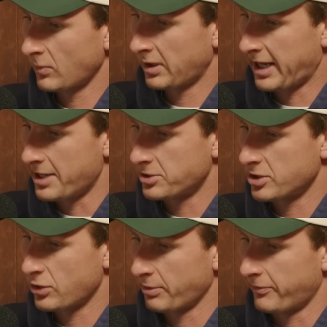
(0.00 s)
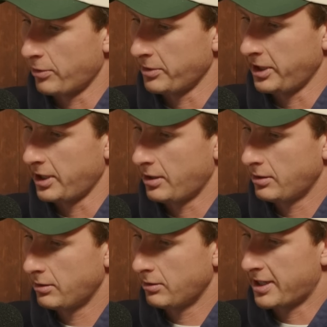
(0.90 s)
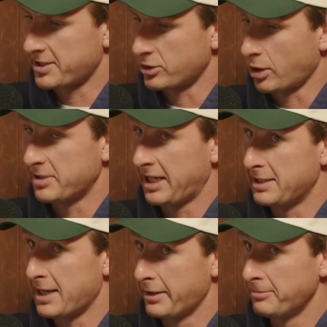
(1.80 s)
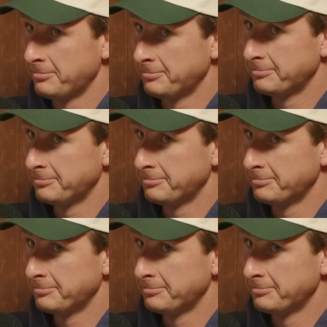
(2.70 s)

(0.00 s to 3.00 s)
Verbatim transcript: Okay, so just so I'm confirming here, that's our top ten done.